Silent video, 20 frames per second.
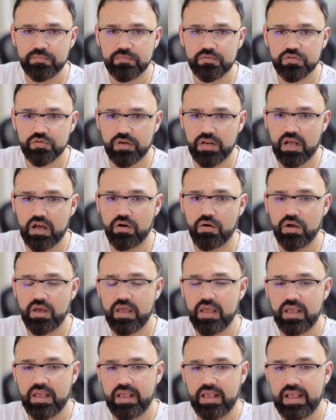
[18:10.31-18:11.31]
So now
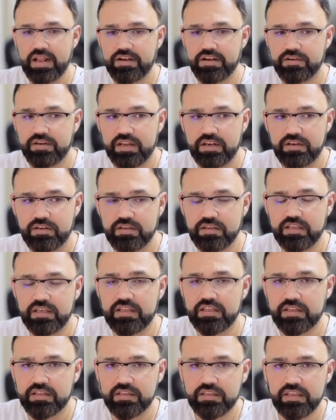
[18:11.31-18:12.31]

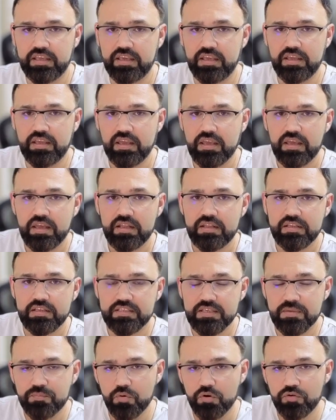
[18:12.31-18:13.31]
the
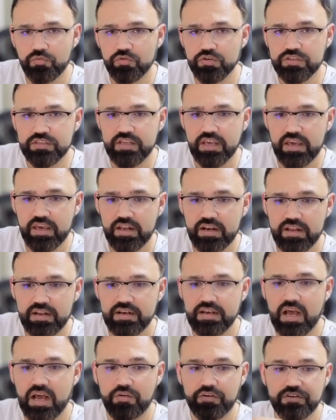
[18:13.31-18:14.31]
support was there.
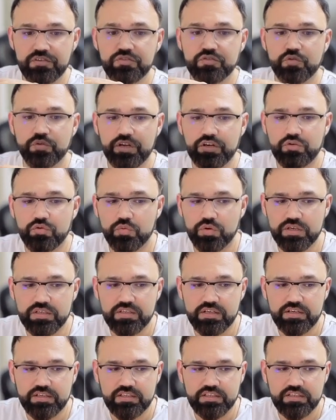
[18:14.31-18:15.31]
Now it's going towards
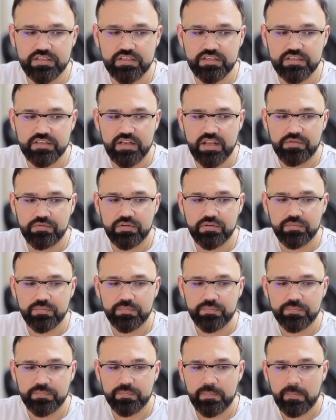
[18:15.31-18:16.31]
the resistance level.
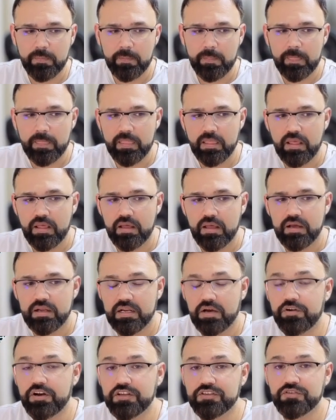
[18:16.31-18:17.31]

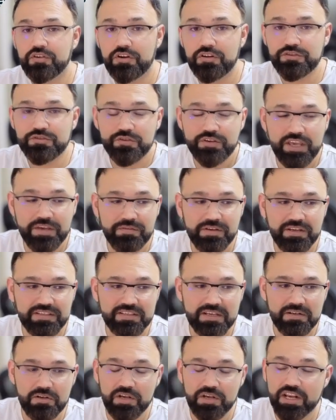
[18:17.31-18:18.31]
Now it is also giving
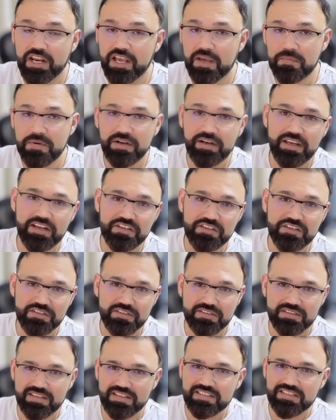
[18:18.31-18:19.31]
some
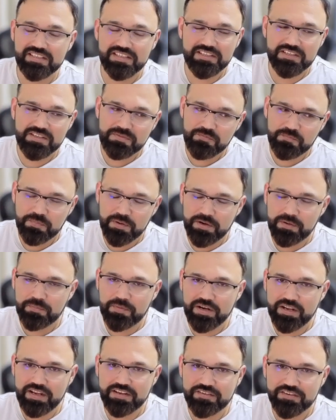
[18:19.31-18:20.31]
recommendations. It's
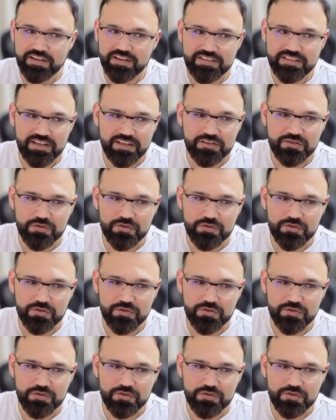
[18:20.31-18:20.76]
pretty interesting.